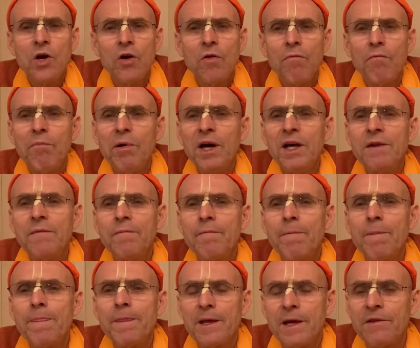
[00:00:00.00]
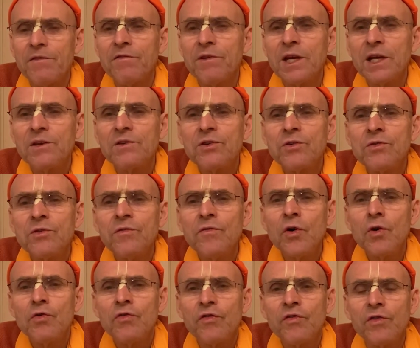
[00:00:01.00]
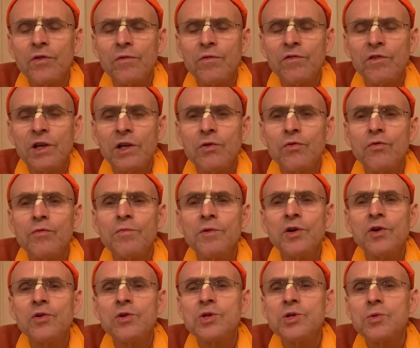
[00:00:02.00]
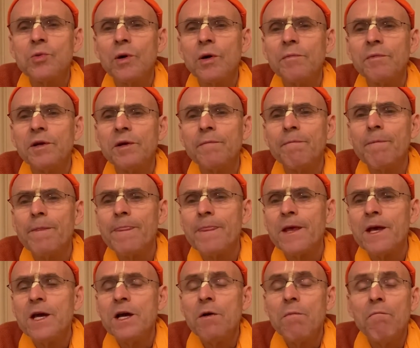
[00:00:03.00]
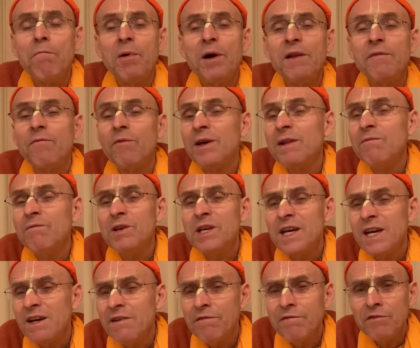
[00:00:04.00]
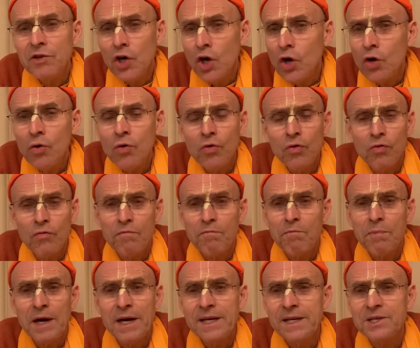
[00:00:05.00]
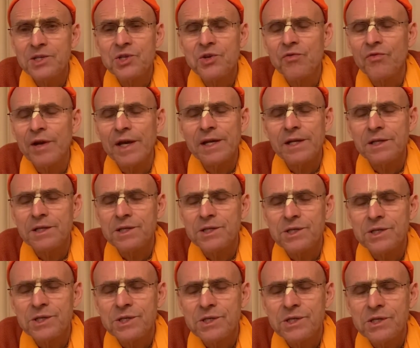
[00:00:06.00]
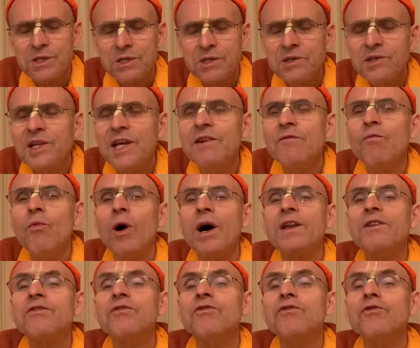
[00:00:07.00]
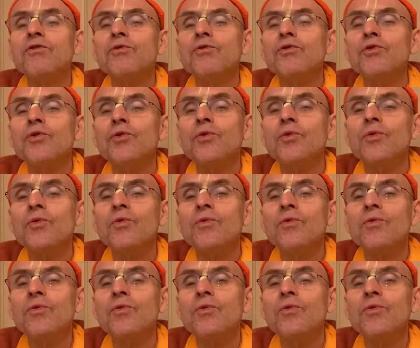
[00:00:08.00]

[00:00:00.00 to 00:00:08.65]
But that's nectar devotion, Srila Rupa Goswami. But when we have no pious credits, then what to do?